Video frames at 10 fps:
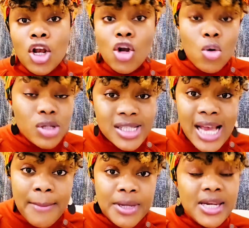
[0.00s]
low
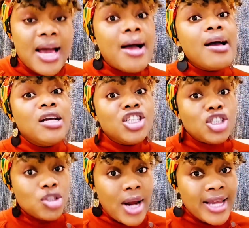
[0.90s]
stamina,
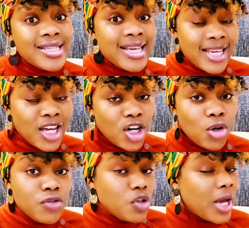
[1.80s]
try taking cloves.